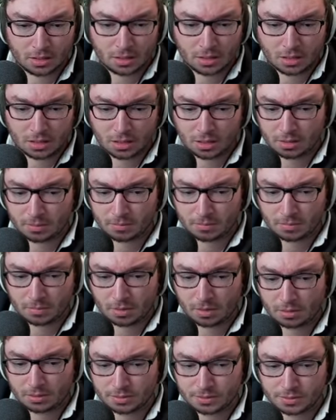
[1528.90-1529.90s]

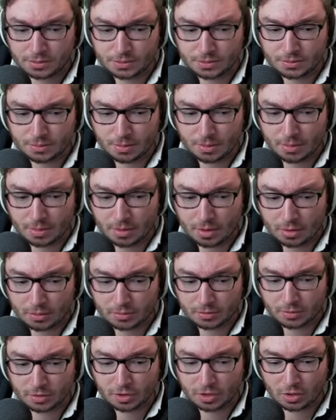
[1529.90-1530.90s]
Her
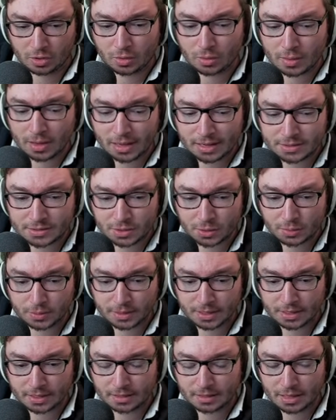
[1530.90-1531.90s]
Q has
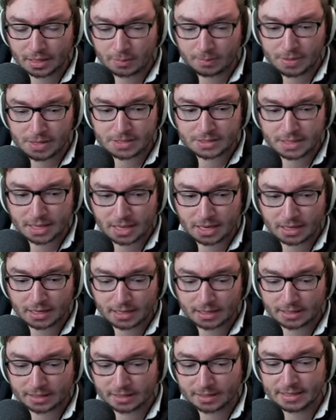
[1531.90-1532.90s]
okay AP scaling
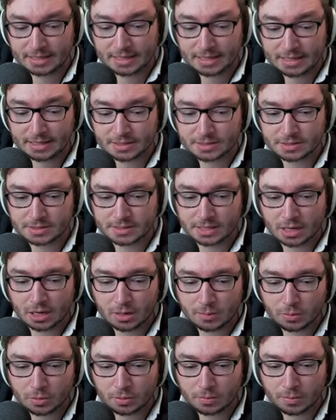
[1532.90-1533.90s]
and her E isn't
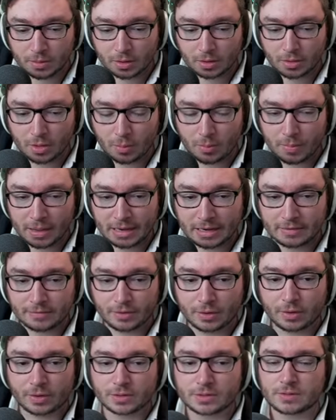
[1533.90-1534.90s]
terrible, but the main
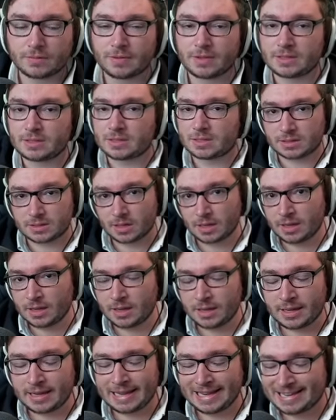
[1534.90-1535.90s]
focus of this
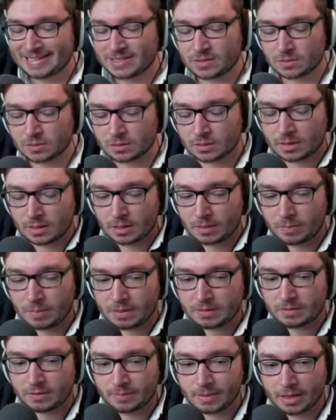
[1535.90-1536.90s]
isn't
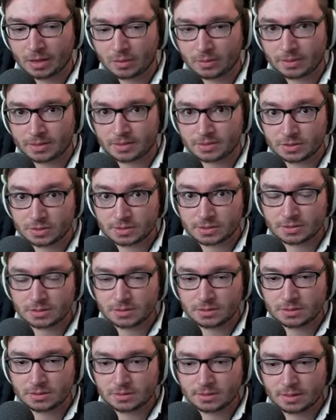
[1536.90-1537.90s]
ability power, it's just
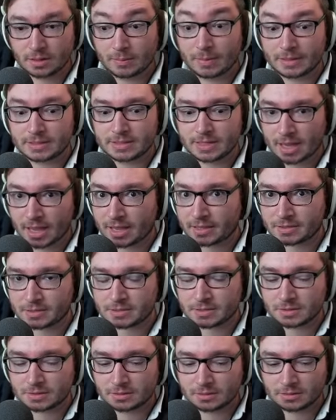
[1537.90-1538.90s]
ability
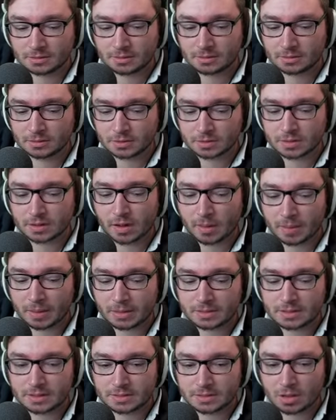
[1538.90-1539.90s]
haste. Because her
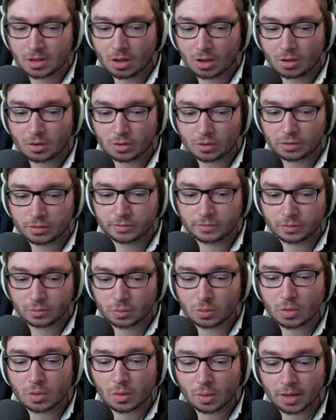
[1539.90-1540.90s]
abilities are
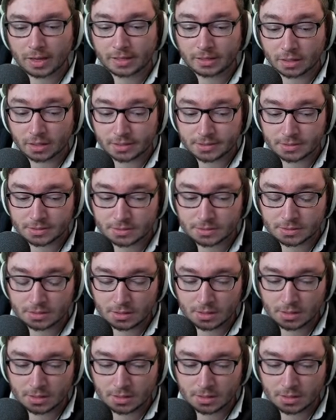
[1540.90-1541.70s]
overall quite nice.